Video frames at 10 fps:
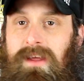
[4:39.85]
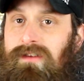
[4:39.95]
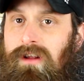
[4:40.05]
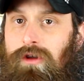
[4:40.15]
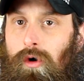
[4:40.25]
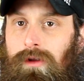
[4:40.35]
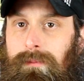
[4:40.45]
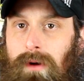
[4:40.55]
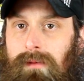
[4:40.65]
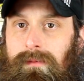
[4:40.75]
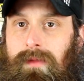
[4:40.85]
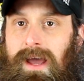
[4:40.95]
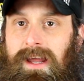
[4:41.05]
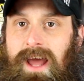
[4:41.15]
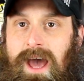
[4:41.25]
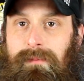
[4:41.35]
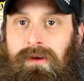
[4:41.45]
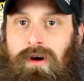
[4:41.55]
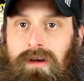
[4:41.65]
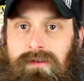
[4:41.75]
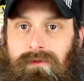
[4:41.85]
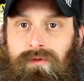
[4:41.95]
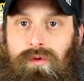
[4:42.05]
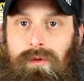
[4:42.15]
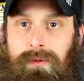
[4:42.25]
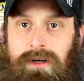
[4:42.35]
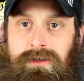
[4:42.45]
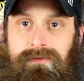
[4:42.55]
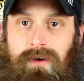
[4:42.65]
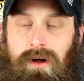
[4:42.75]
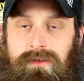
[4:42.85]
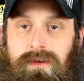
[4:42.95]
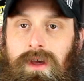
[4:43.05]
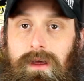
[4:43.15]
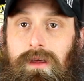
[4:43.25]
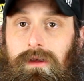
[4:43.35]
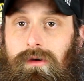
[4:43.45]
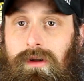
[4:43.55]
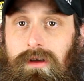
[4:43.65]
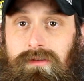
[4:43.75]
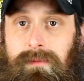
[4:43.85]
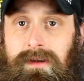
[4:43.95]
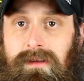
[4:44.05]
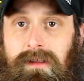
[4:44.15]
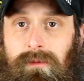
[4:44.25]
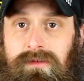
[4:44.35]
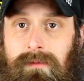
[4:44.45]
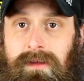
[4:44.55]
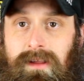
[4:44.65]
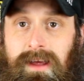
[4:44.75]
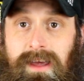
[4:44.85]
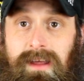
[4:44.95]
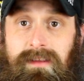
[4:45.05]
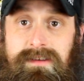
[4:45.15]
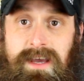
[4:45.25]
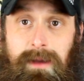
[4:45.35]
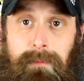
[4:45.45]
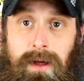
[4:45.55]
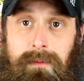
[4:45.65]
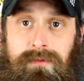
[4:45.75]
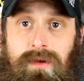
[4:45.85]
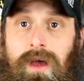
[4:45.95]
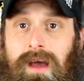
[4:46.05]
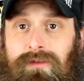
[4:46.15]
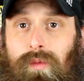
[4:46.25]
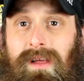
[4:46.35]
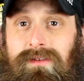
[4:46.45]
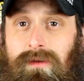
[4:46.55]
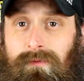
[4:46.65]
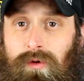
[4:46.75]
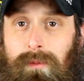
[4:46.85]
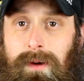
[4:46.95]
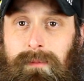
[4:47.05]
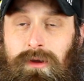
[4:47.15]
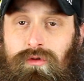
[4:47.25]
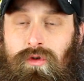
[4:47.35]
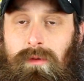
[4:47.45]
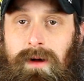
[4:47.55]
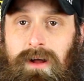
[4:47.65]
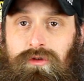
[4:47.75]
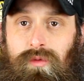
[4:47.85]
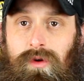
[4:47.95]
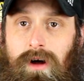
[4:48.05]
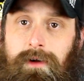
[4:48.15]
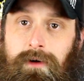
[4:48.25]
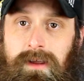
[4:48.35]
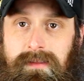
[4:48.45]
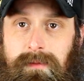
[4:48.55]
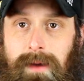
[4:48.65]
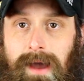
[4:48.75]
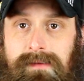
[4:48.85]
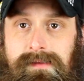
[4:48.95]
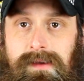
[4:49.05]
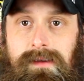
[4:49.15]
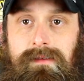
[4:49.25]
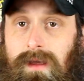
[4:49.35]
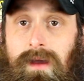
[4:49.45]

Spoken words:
It's not the only problem that can happen causing fuel pressure faults. You can also be dealing with something like in the tank pumps, as well as the fuel pump control module underneath the back seat.